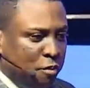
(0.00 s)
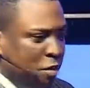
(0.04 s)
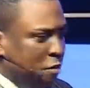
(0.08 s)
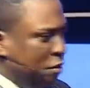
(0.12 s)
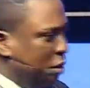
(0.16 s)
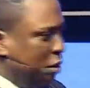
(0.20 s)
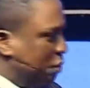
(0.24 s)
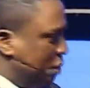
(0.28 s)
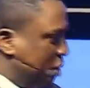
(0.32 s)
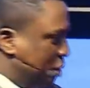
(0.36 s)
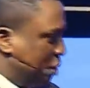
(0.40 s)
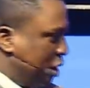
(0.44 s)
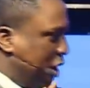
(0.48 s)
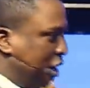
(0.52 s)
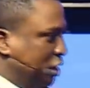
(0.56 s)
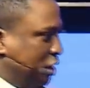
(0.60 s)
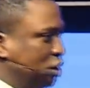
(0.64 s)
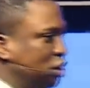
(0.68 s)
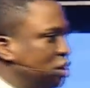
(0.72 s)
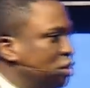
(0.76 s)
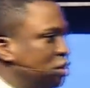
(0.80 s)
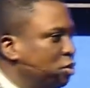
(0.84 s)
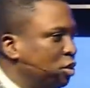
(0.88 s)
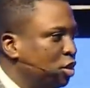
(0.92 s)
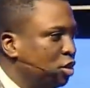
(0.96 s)
But I
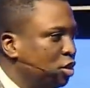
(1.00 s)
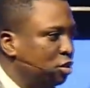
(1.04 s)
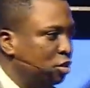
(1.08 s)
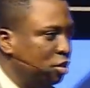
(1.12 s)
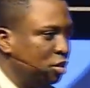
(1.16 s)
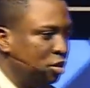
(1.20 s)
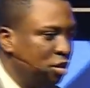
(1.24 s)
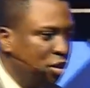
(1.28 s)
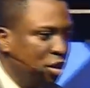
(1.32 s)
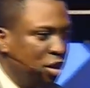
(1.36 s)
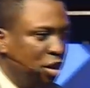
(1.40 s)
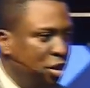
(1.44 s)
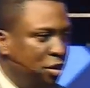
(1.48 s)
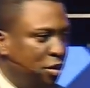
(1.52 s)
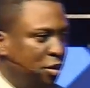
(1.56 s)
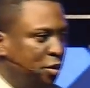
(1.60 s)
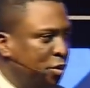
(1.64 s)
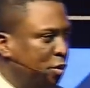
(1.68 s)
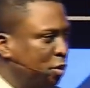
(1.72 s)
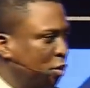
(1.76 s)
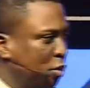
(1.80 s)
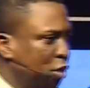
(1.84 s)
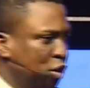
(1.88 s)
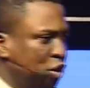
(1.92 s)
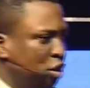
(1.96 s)
just want to,
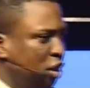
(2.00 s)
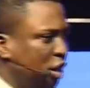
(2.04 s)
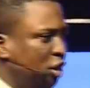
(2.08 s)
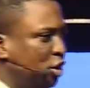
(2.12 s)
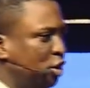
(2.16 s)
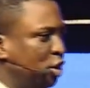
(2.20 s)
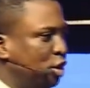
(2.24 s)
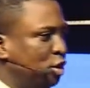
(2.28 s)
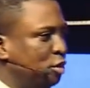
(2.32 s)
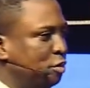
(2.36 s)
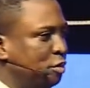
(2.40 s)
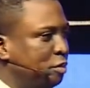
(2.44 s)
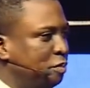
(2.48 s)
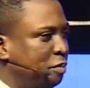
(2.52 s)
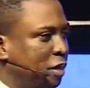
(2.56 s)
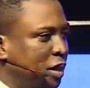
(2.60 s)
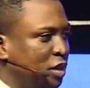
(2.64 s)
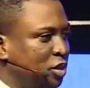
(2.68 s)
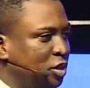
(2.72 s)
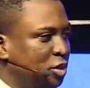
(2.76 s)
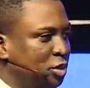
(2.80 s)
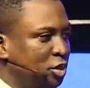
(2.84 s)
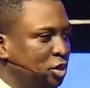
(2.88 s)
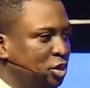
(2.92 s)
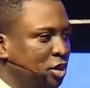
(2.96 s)
who should I call,
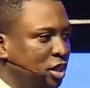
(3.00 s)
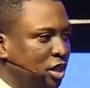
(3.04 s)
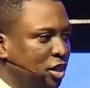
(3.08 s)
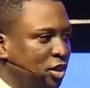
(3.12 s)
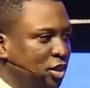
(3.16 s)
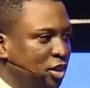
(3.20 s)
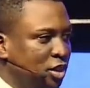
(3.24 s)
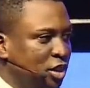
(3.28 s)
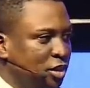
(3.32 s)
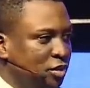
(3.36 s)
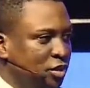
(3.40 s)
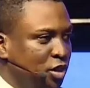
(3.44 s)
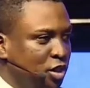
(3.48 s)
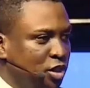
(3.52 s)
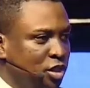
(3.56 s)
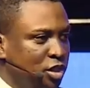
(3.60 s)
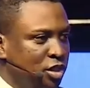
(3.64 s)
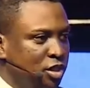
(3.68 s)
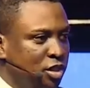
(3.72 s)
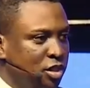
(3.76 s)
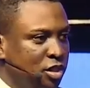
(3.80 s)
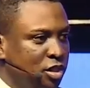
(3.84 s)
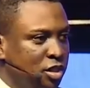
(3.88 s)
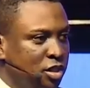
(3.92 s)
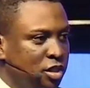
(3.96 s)
Pastor? Who should I call? Let me just,
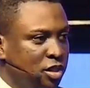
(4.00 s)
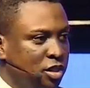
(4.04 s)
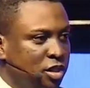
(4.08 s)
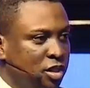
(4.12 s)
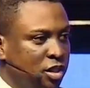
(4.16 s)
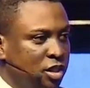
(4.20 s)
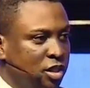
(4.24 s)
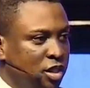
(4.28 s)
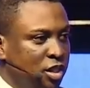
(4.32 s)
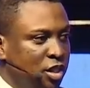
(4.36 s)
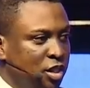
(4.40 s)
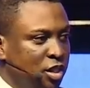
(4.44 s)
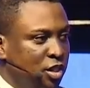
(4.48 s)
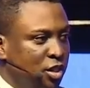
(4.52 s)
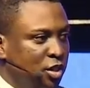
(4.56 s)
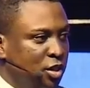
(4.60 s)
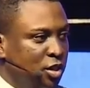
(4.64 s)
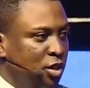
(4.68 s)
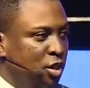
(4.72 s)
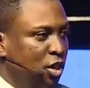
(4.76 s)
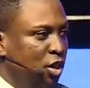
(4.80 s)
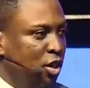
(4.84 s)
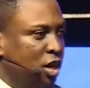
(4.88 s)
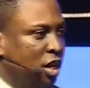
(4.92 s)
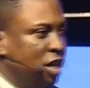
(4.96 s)

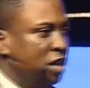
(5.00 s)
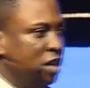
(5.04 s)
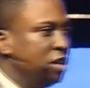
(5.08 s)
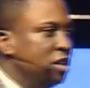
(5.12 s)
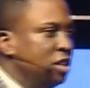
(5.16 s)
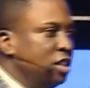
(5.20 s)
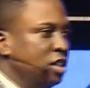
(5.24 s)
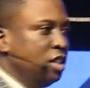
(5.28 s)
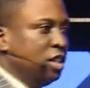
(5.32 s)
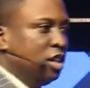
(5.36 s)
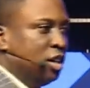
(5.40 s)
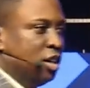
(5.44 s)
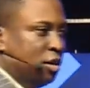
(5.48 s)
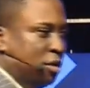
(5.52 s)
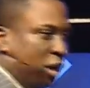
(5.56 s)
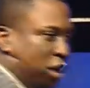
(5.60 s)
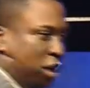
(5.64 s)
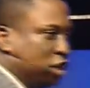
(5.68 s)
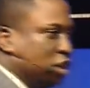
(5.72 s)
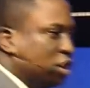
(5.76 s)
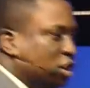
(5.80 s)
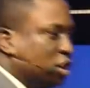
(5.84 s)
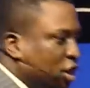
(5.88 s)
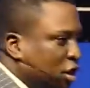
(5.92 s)
okay, Rashid,